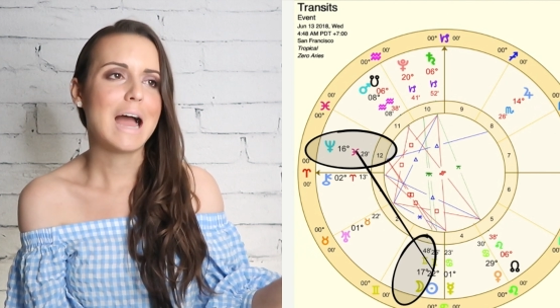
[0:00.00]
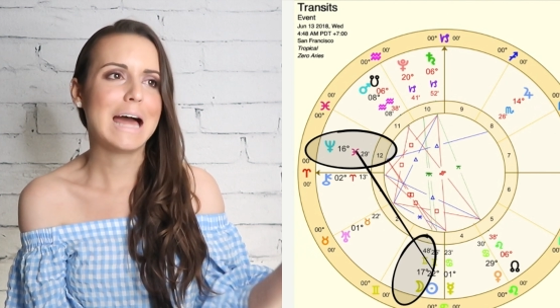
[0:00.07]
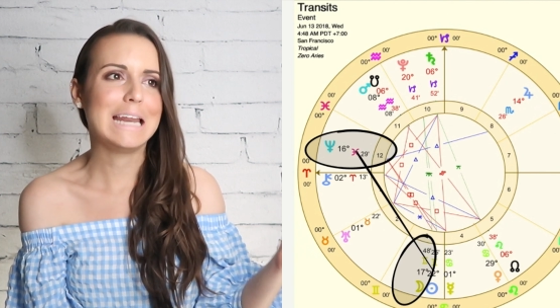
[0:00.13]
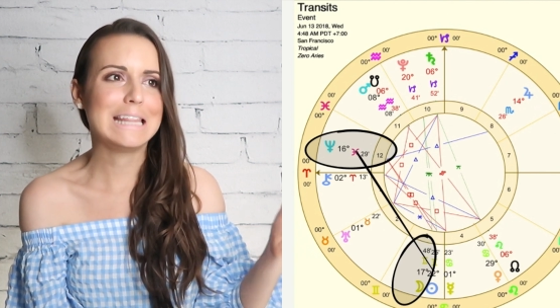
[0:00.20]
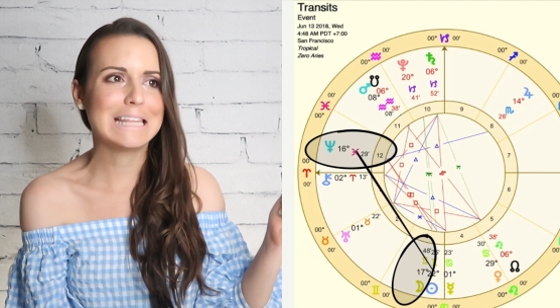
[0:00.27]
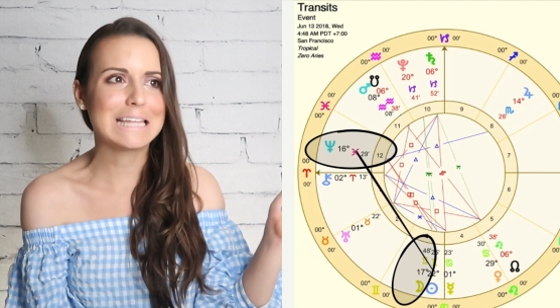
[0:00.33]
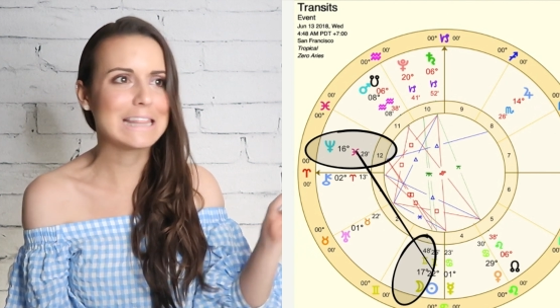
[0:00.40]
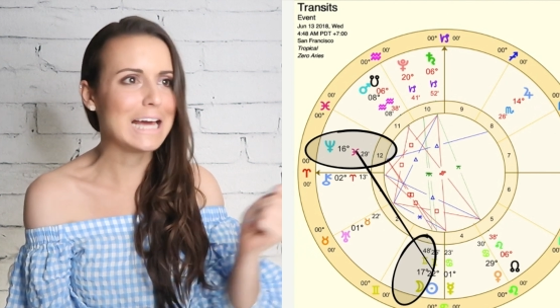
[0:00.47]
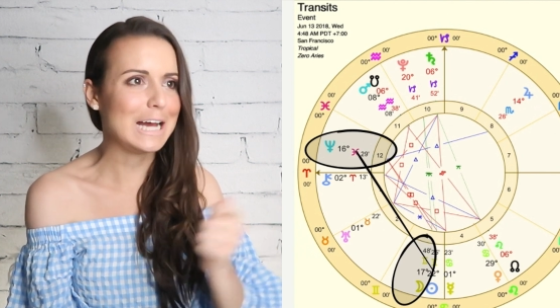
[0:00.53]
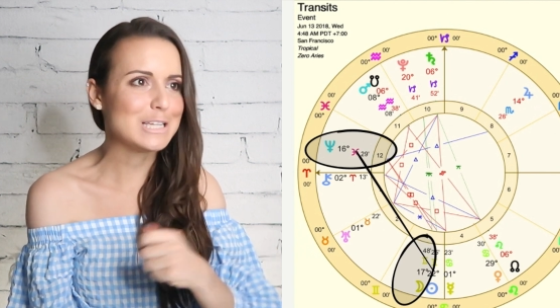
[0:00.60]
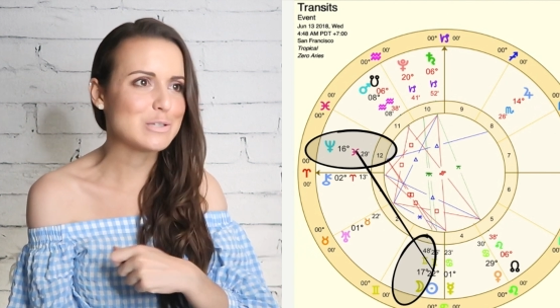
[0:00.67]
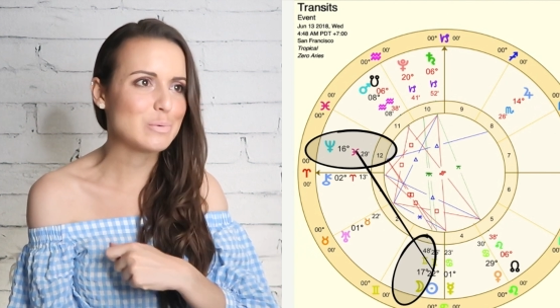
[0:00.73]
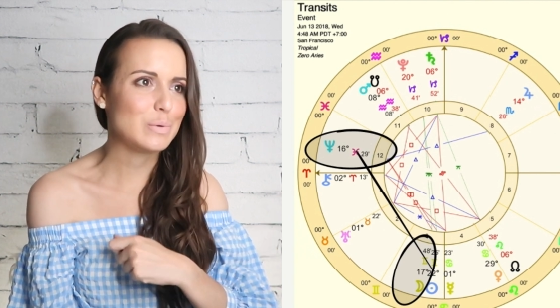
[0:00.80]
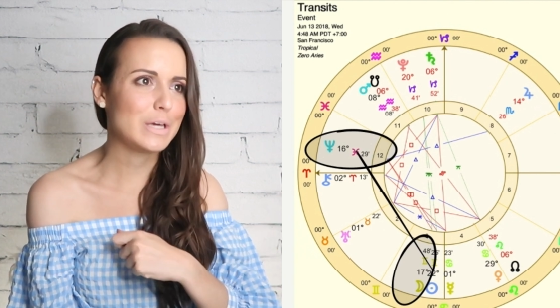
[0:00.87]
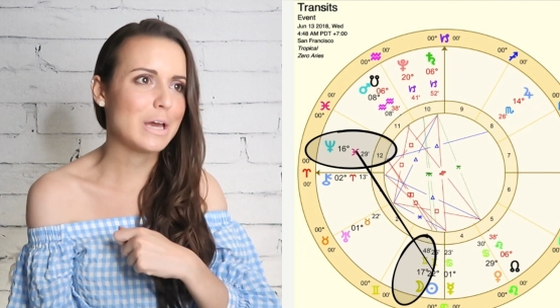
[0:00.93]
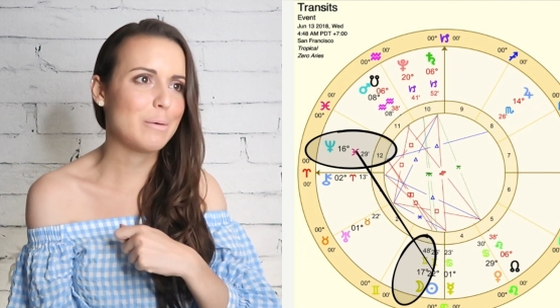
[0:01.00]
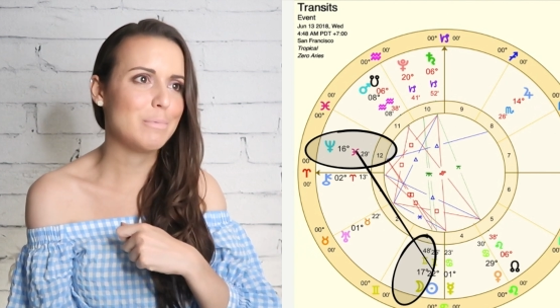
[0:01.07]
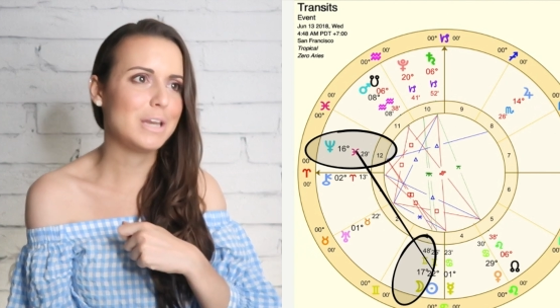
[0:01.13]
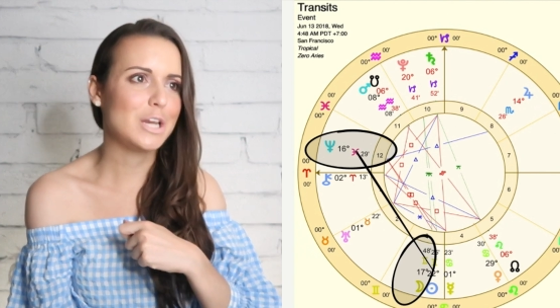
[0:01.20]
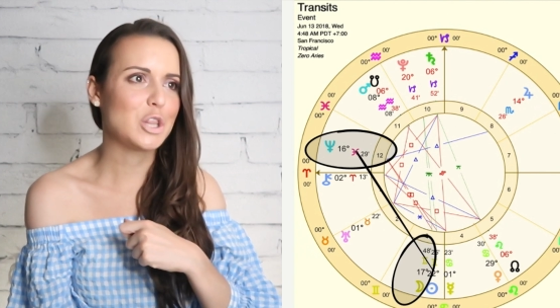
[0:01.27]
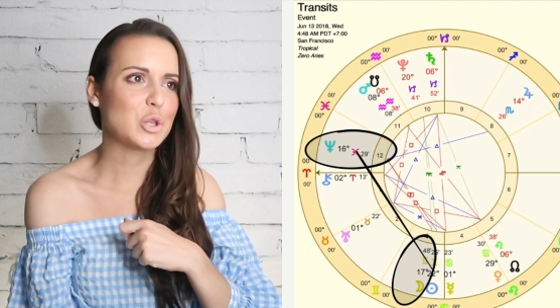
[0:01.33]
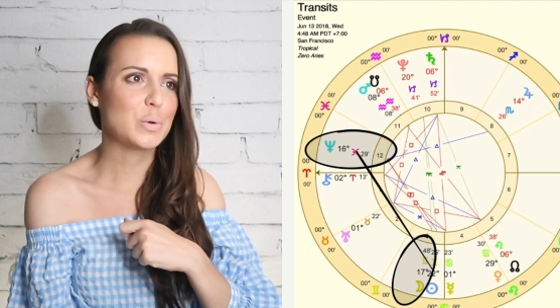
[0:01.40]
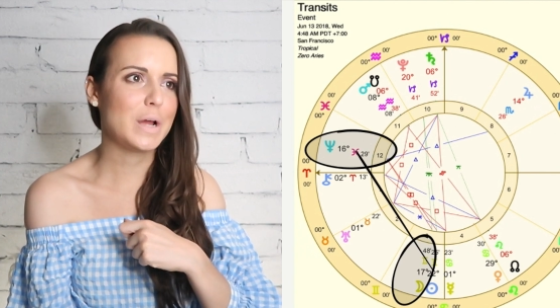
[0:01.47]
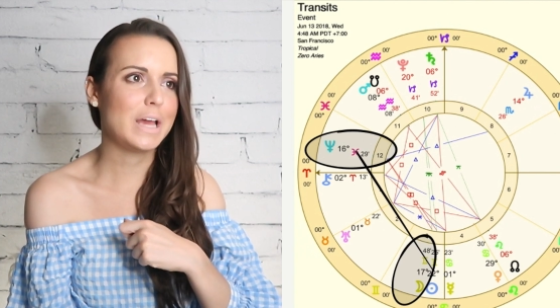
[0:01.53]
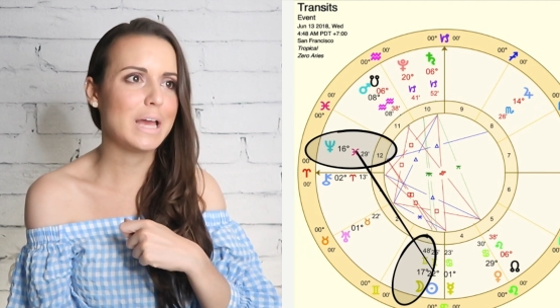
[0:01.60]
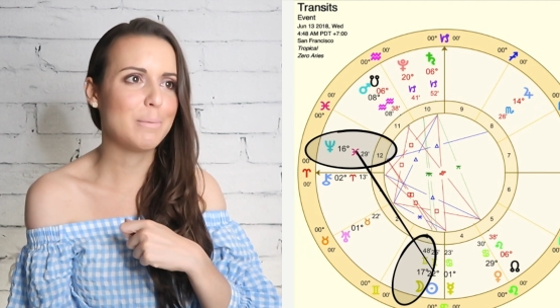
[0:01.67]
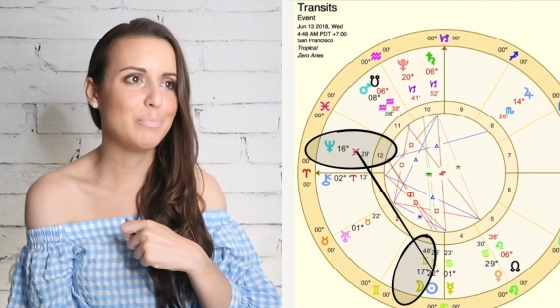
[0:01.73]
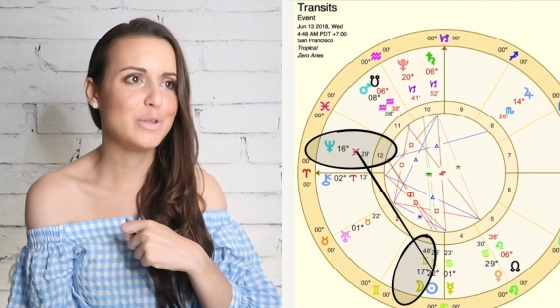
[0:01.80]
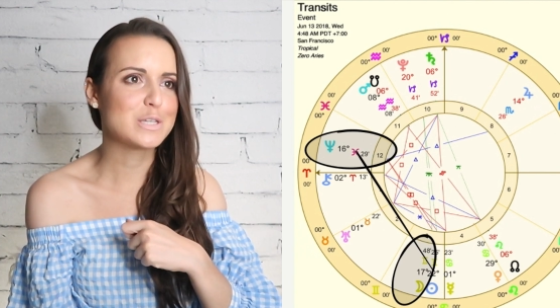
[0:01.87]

And I think that's we come in at 3 a.m.